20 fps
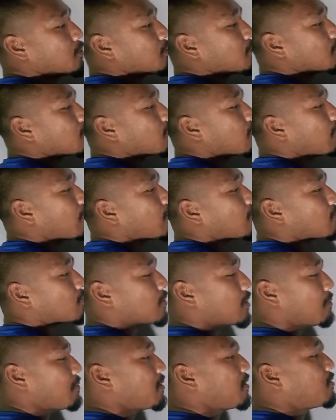is
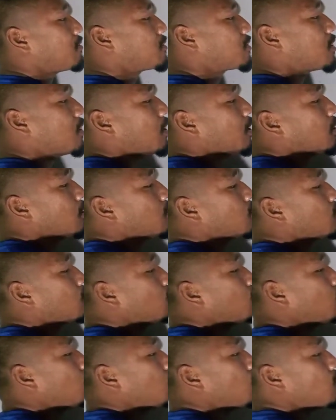same here.
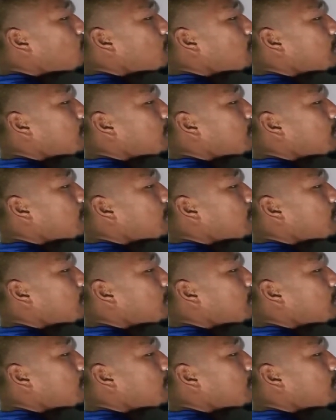2,